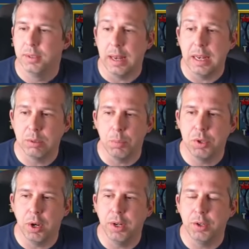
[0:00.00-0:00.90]
And that's what we're
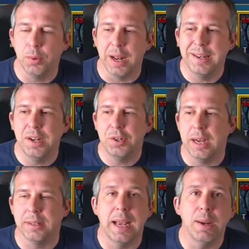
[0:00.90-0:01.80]
trying to do. Get
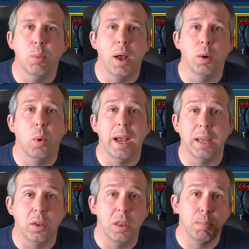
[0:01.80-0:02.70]
Nishak's A1
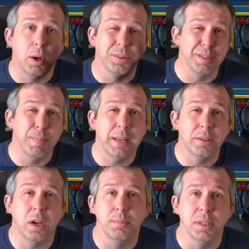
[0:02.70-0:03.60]
away on the boss as many
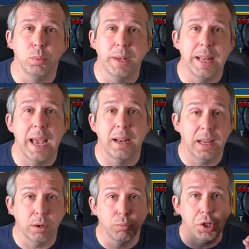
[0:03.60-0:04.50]
times as we can
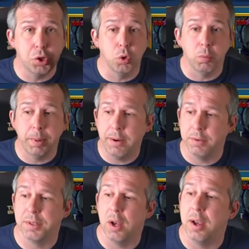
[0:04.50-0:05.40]
in a really short period
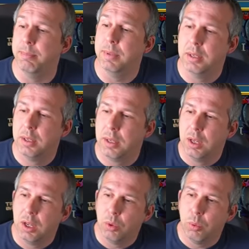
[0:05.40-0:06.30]
of time.
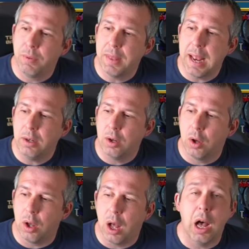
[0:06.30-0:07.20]
We've then
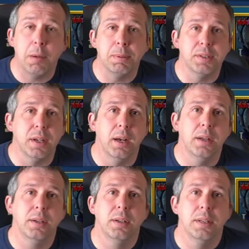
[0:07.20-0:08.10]
got
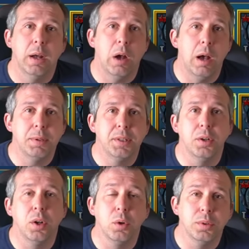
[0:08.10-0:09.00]
Arbiter. Now, Arbiter
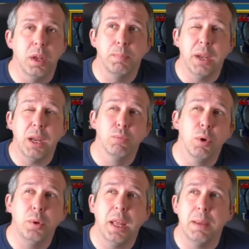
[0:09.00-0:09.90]
could also be
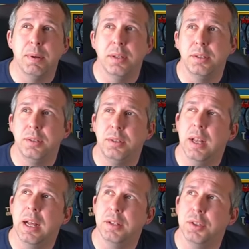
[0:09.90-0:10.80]
Runekeeper
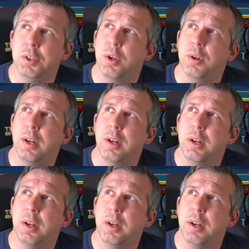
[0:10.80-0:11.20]
Dezure.